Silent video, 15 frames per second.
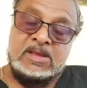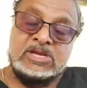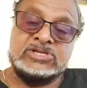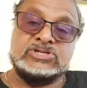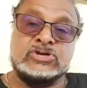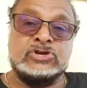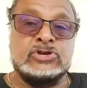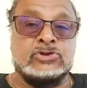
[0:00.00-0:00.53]

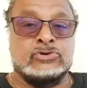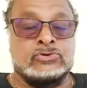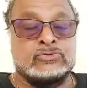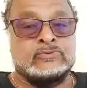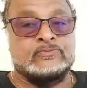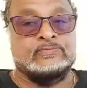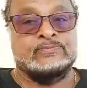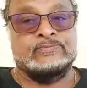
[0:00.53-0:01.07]
So, you
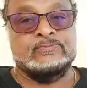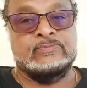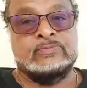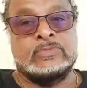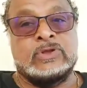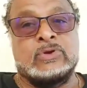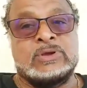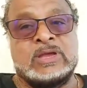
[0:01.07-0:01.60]
know,
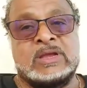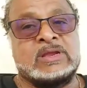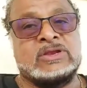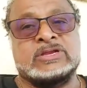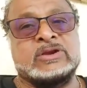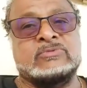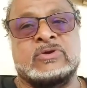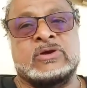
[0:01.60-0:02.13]
okay,
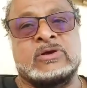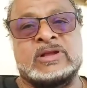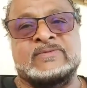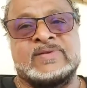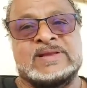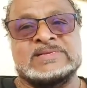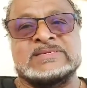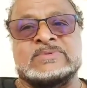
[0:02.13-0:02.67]
nothing wrong if
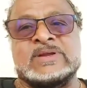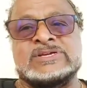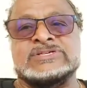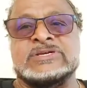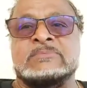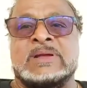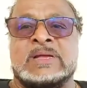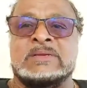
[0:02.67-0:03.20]
he is a
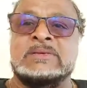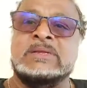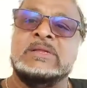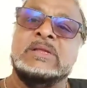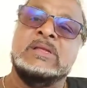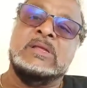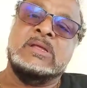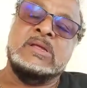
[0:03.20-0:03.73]
racial man.
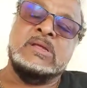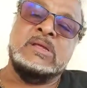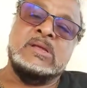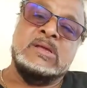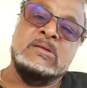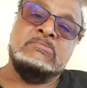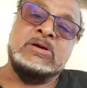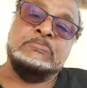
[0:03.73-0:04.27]

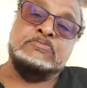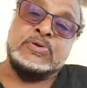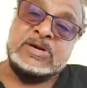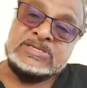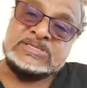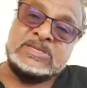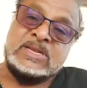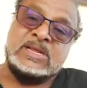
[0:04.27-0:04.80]
But
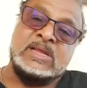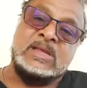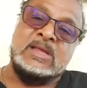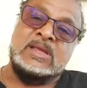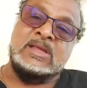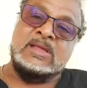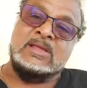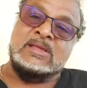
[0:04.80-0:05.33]

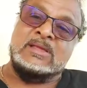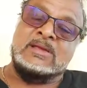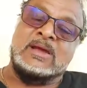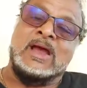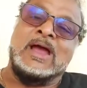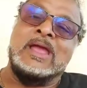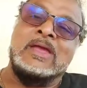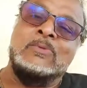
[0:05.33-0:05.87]
personally,
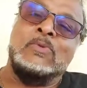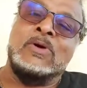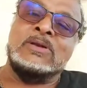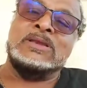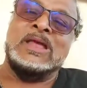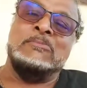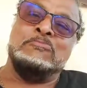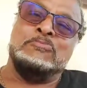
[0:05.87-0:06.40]
I
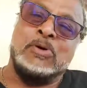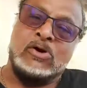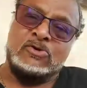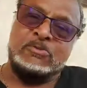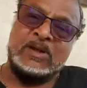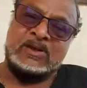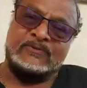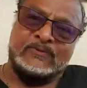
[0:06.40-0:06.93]
want
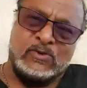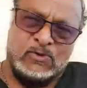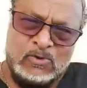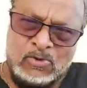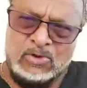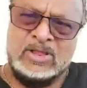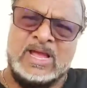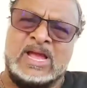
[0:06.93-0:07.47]
empowerment for
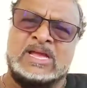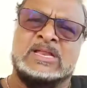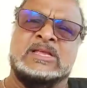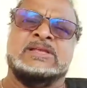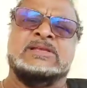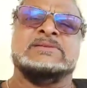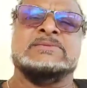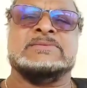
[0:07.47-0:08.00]
all
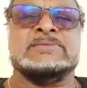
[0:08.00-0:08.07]
Guyanese.